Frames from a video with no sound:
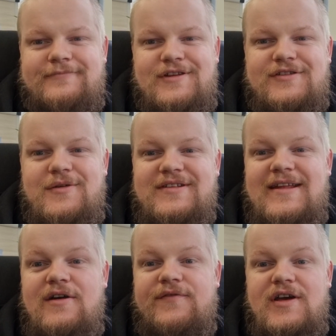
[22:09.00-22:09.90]
So it's
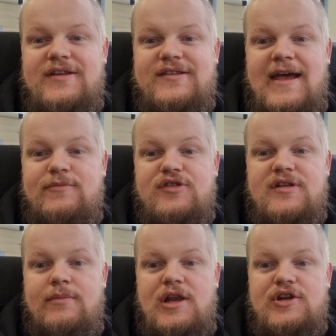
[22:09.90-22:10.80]
now Thursday, I'm just
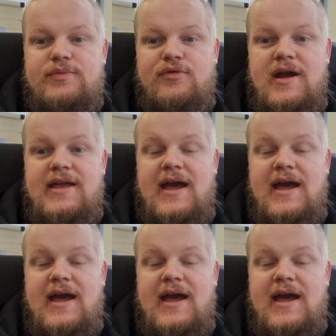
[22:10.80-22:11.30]
on my lunch break,